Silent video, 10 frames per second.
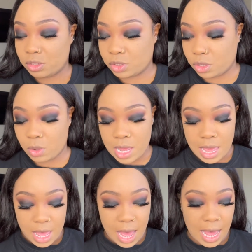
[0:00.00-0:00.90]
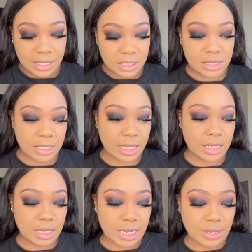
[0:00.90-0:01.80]
So I just say,
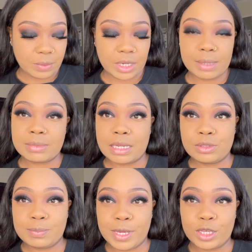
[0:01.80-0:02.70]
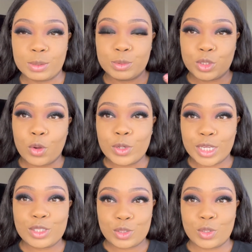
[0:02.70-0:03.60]
like, when it comes down to makeup, don't
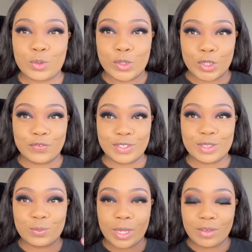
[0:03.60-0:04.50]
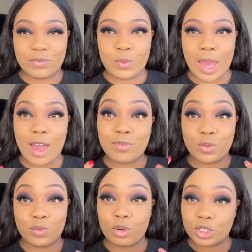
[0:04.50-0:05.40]
get so nervous if you have the
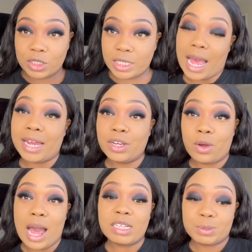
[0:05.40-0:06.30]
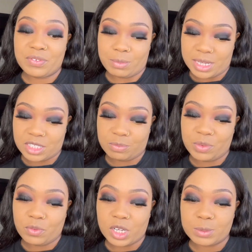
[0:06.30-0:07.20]
wrong shade. I know I'll speak for myself
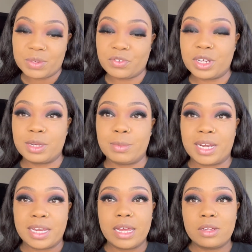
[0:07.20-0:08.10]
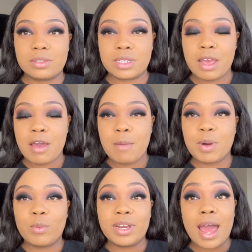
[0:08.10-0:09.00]
before I speak for anybody else, but
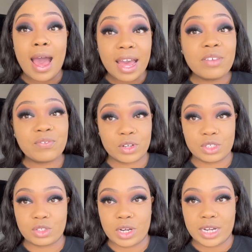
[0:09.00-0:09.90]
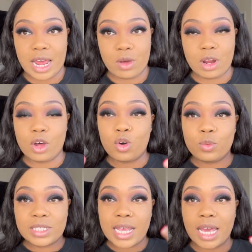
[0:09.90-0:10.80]
when I first started out, I
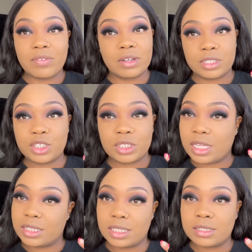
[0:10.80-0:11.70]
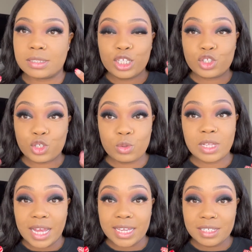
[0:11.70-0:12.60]
always had foundation like this, too
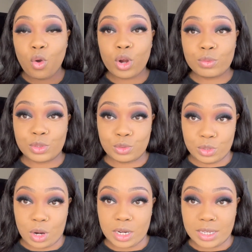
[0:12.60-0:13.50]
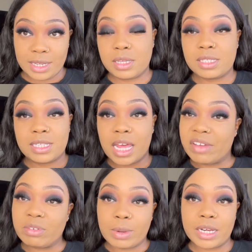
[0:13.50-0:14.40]
light or it was too dark, because not
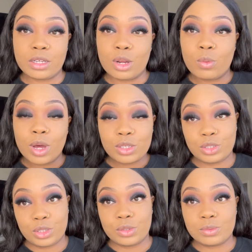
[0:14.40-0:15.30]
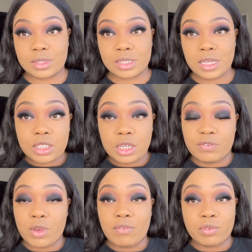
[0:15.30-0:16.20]
everybody know undertones. If
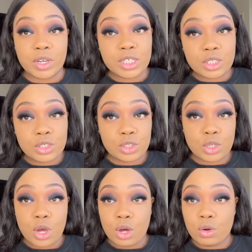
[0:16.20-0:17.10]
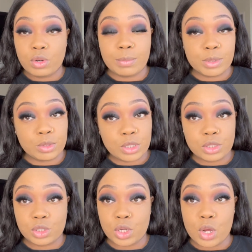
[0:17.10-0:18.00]
you have a reddish undertone, a bluish
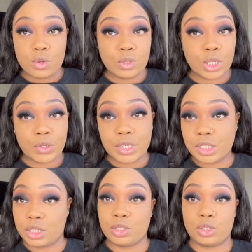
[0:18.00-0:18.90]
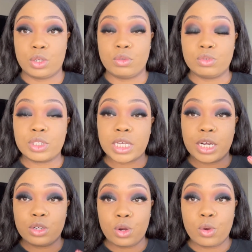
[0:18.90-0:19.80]
undertone, a greenish undertone, you just got
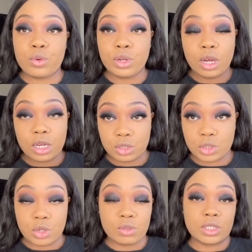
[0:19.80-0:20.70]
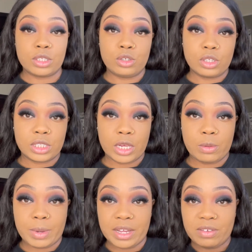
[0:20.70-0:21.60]
to know your undertones, and you could tell
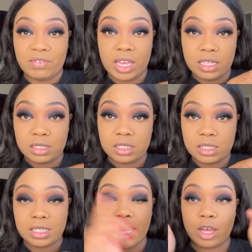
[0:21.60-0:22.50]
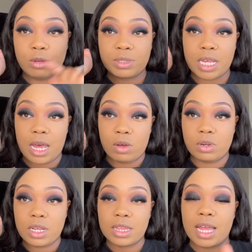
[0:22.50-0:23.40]
by your veins. That helps out
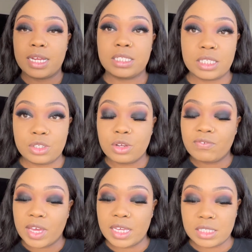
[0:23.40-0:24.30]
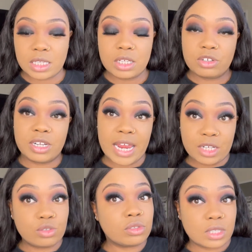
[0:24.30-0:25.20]
a lot, seeing your veins under
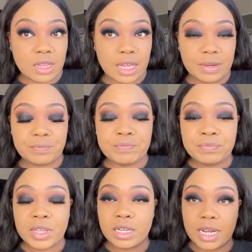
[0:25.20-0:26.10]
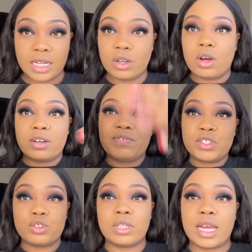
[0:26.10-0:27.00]
natural sunlight. Not an
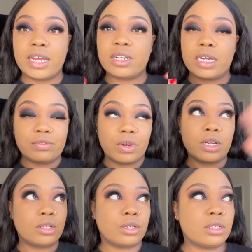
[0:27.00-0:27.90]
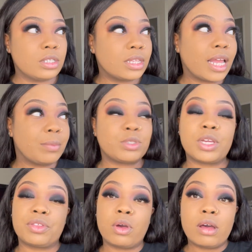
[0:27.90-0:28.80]
artificial light, not a regular light, but you have
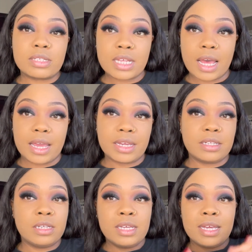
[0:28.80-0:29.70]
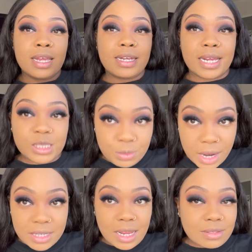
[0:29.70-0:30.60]
to go outside, nice
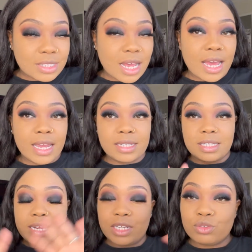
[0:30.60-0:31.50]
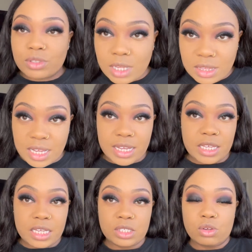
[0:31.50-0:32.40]
bright outside, the natural sunlight,
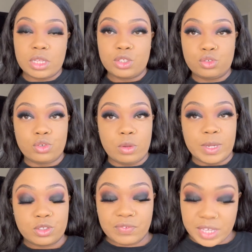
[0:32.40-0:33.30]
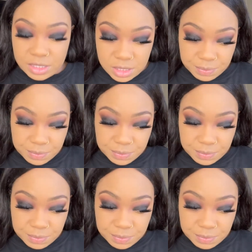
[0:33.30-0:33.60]
it's gonna let you know about your veins.